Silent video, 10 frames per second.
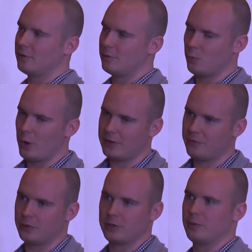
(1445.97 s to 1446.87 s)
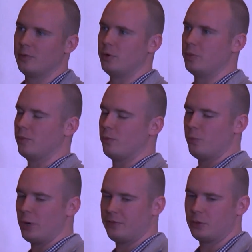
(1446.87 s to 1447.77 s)
Wait for
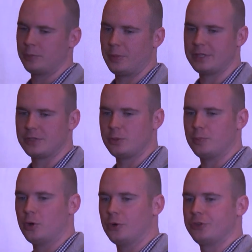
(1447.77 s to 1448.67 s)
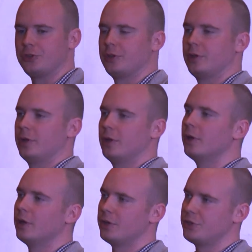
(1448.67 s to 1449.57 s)
the pentest report,
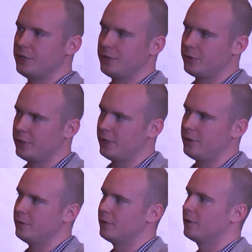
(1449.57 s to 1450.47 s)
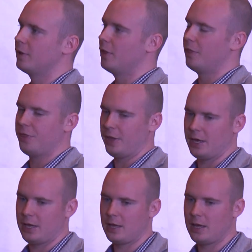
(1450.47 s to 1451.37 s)
sit on there, think
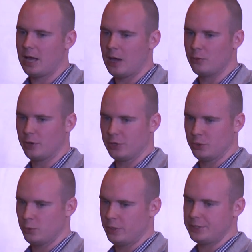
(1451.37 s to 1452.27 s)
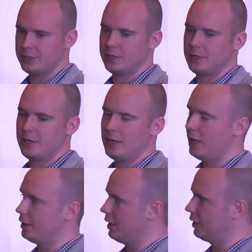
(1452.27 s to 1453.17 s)
how you can do it,
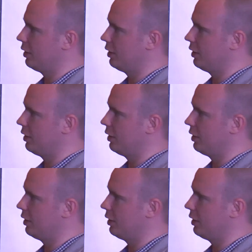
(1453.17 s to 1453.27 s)
and then